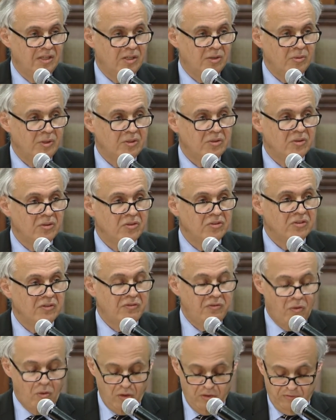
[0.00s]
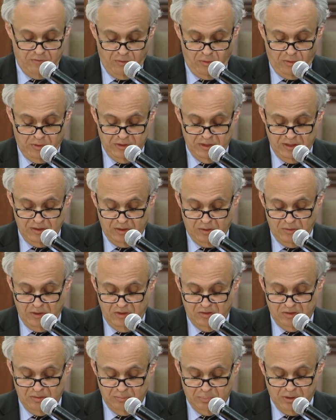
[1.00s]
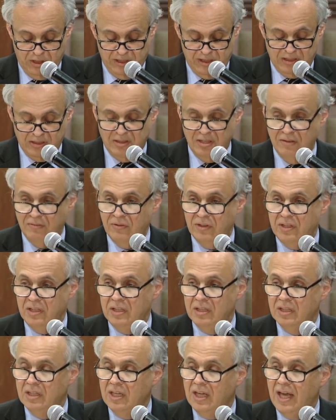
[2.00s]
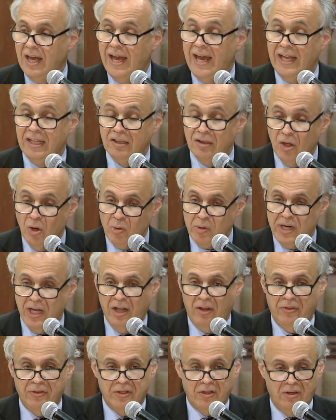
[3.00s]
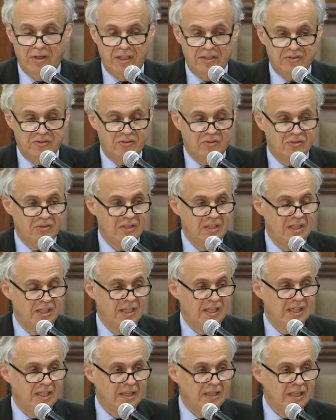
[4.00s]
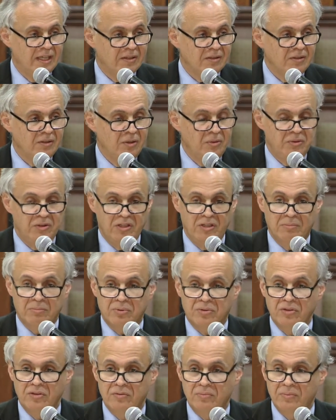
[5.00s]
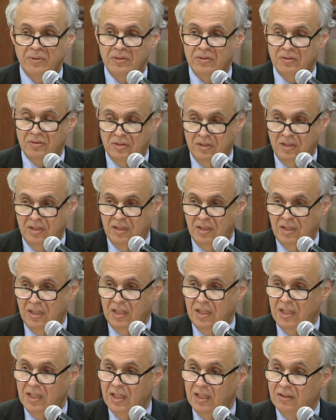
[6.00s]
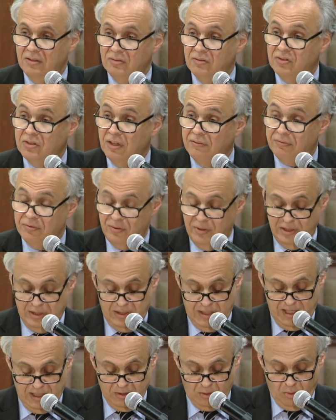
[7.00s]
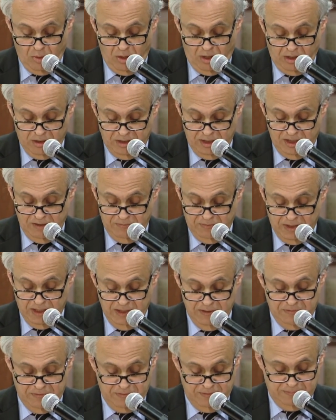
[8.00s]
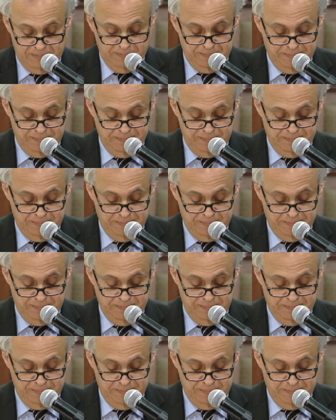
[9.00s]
returns a fourfold increase in productivity and lower health costs, let alone the improvement in suffering and quality of life.